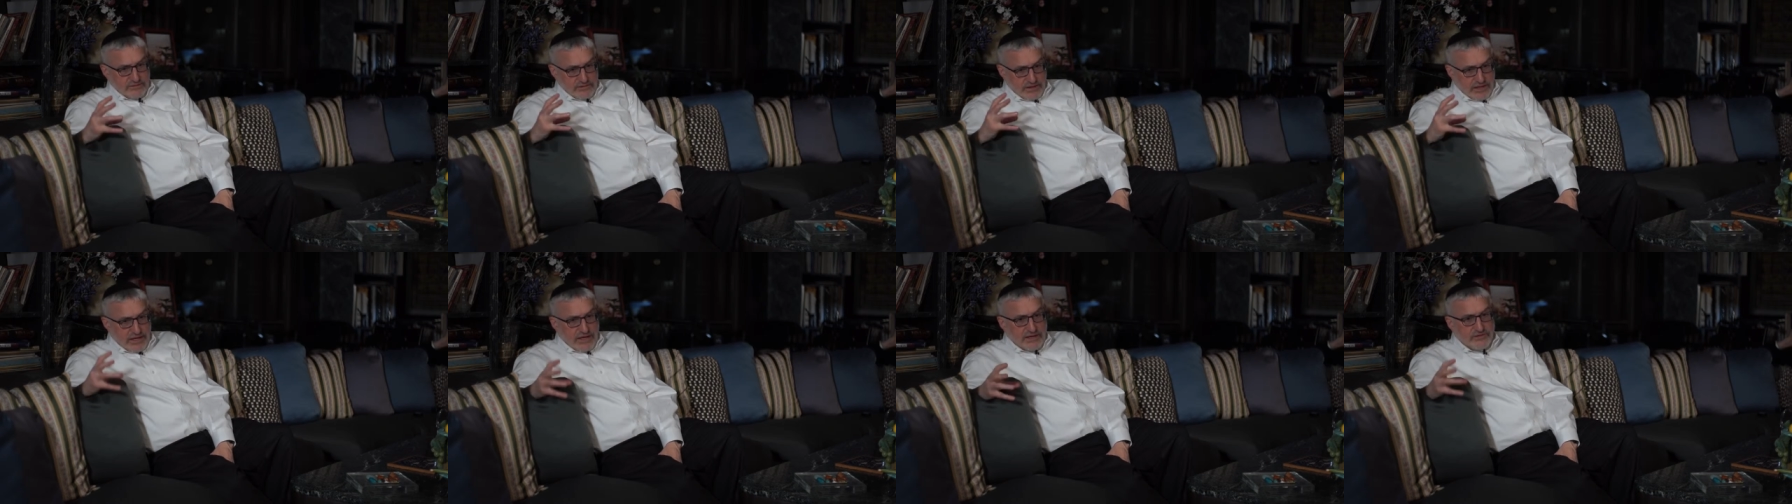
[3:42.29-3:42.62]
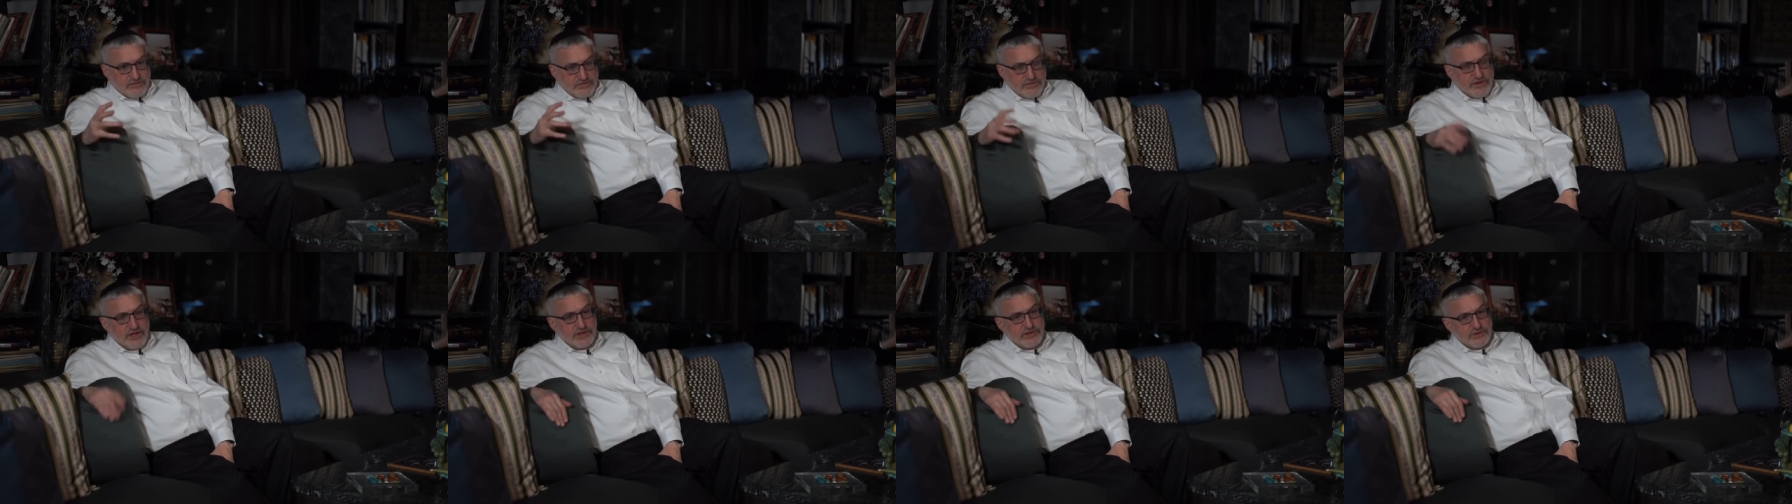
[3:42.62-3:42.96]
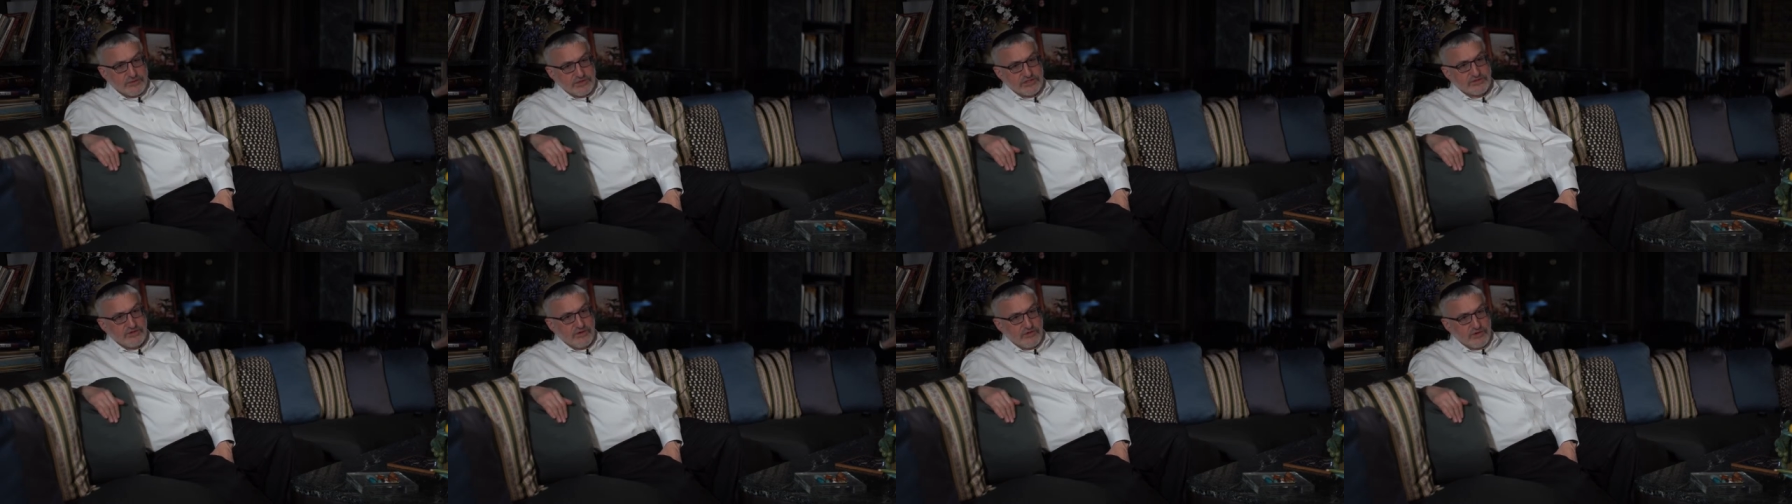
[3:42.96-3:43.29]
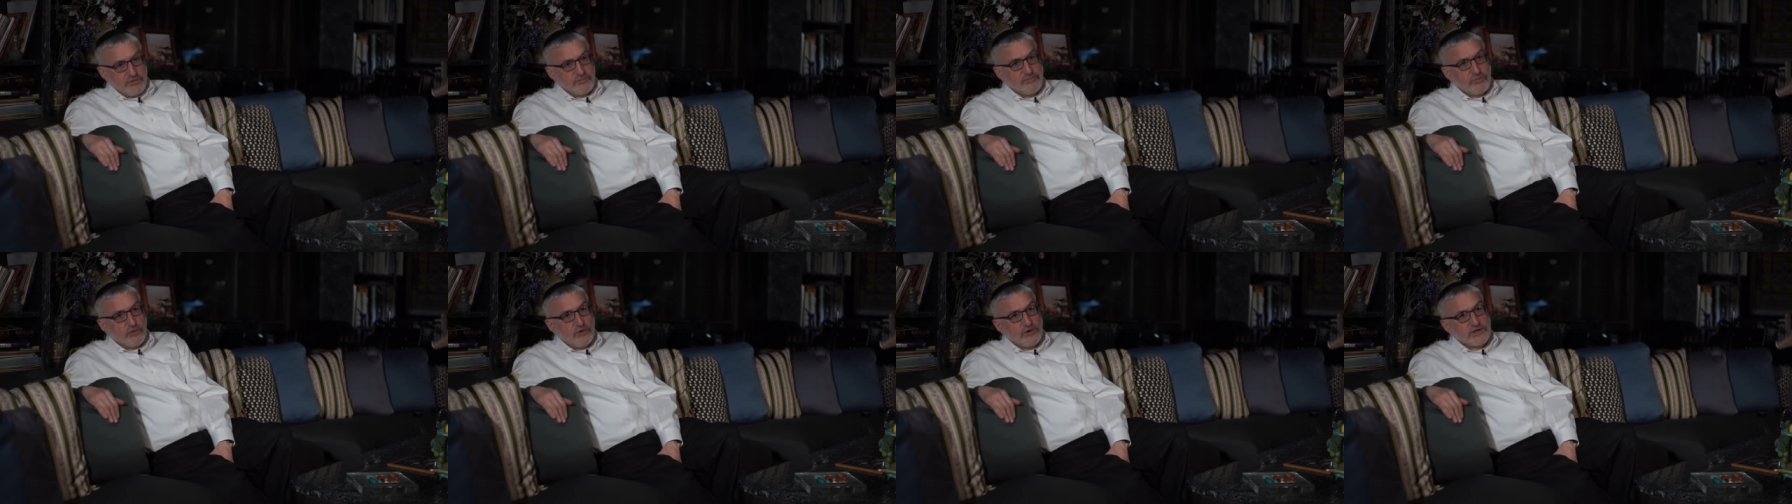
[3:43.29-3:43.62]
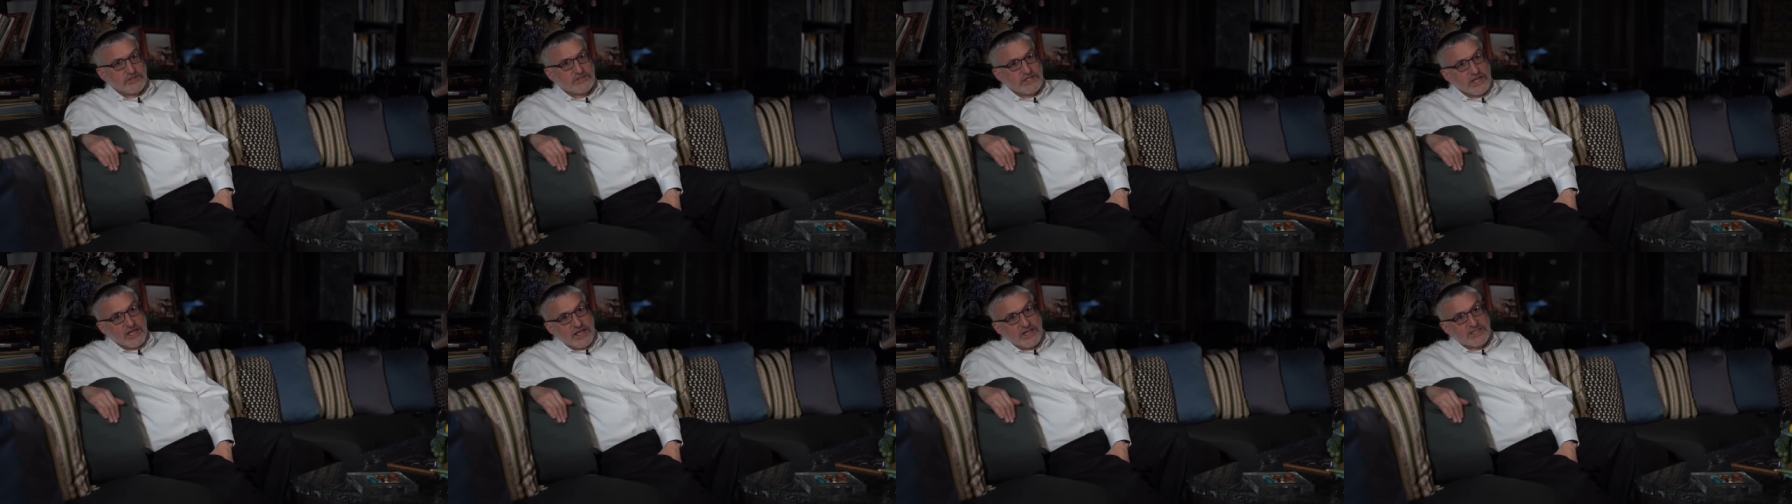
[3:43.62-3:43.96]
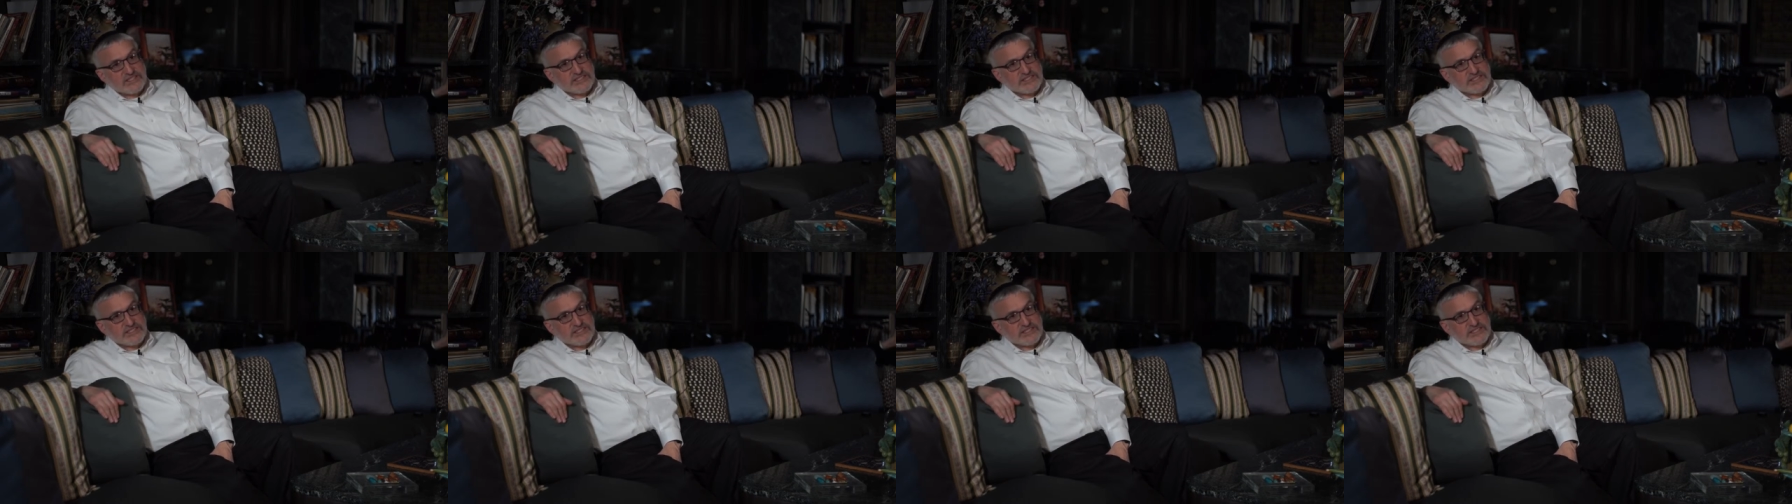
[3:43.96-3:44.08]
I felt it was very important to add